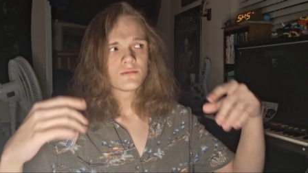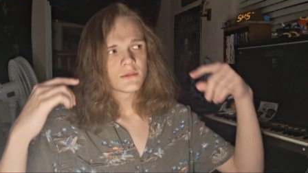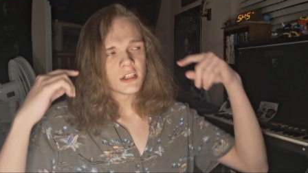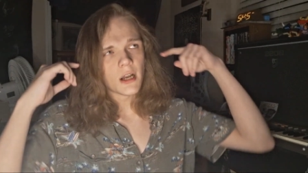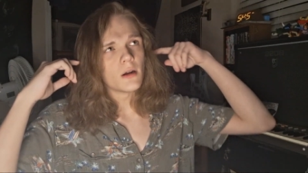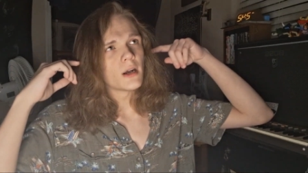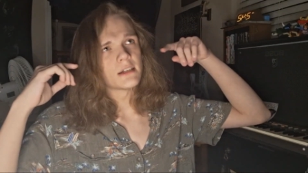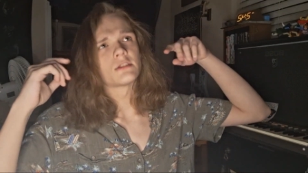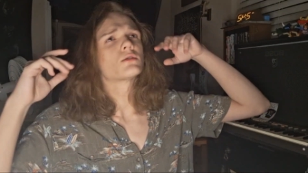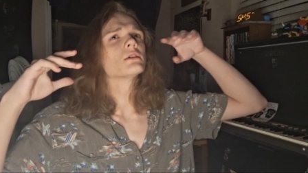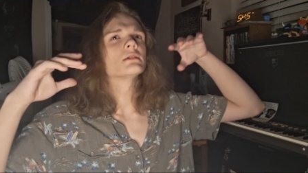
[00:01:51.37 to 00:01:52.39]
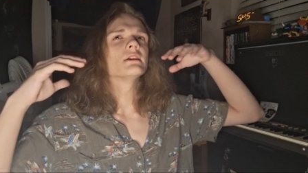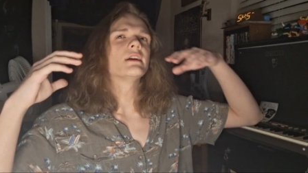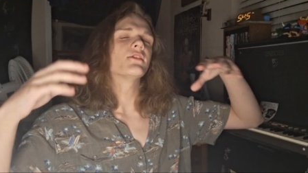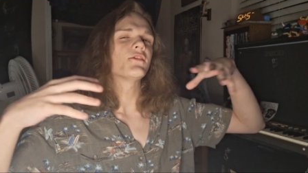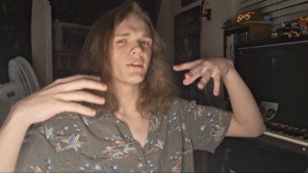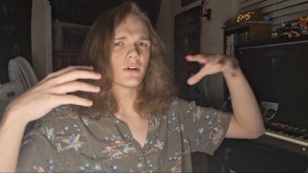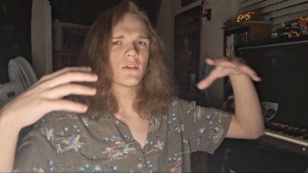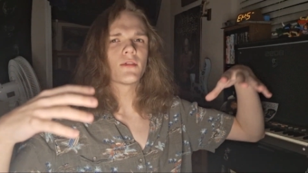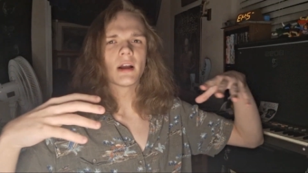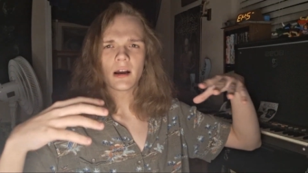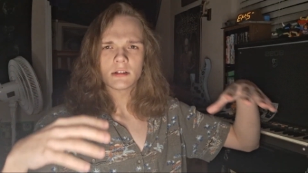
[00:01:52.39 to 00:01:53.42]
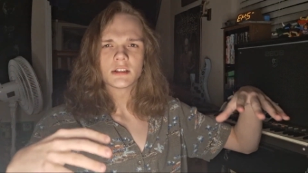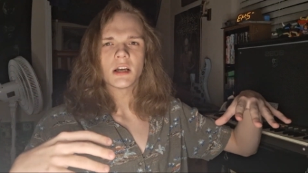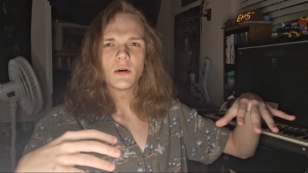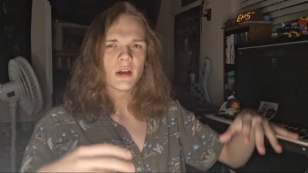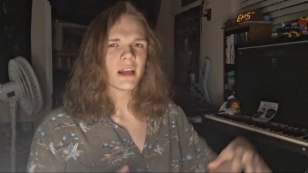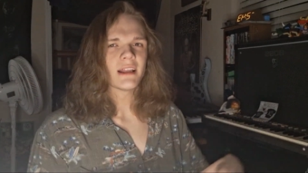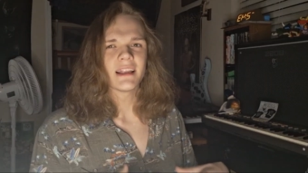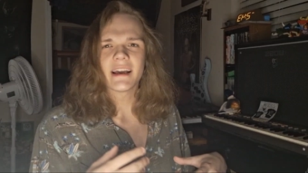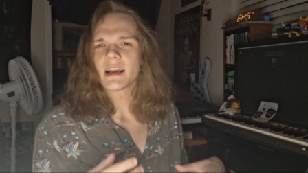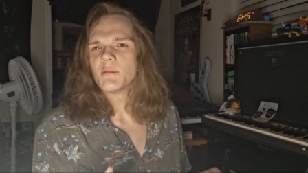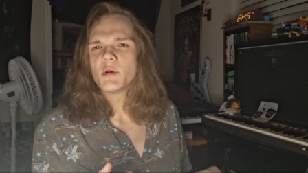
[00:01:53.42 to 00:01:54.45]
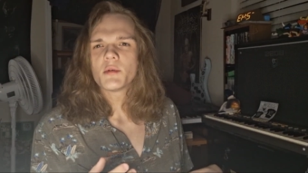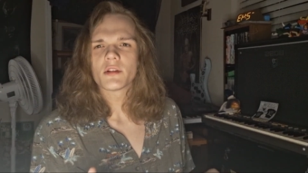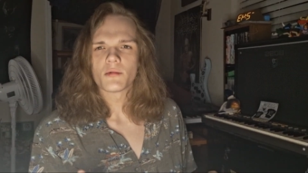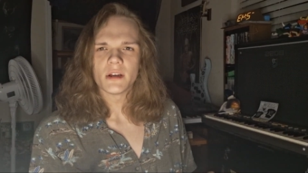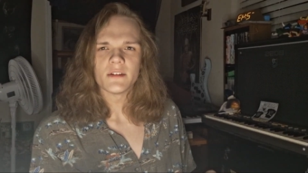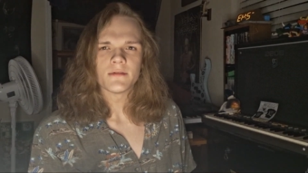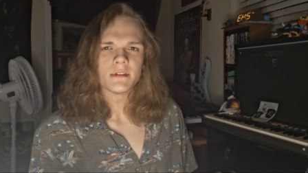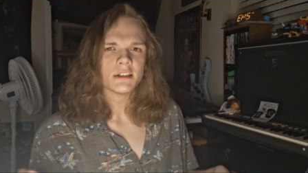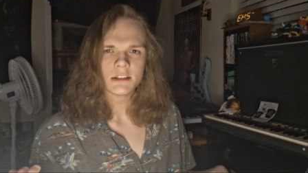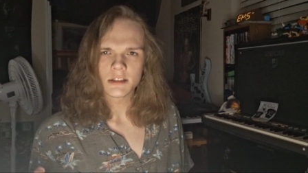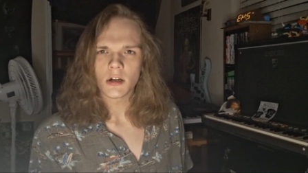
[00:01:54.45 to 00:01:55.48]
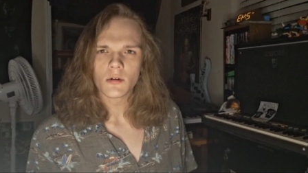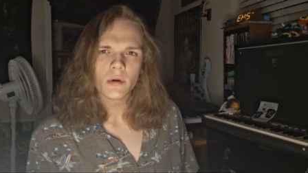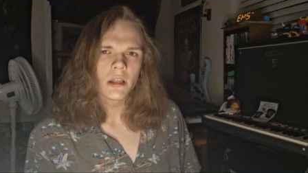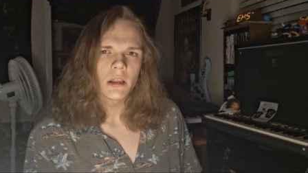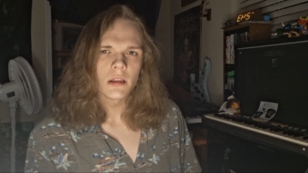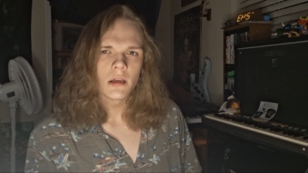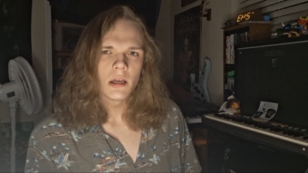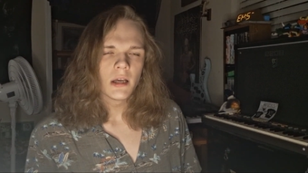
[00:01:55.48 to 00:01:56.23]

You know, I sort of get a feel for how it's going, and then I come up with a riff to start with,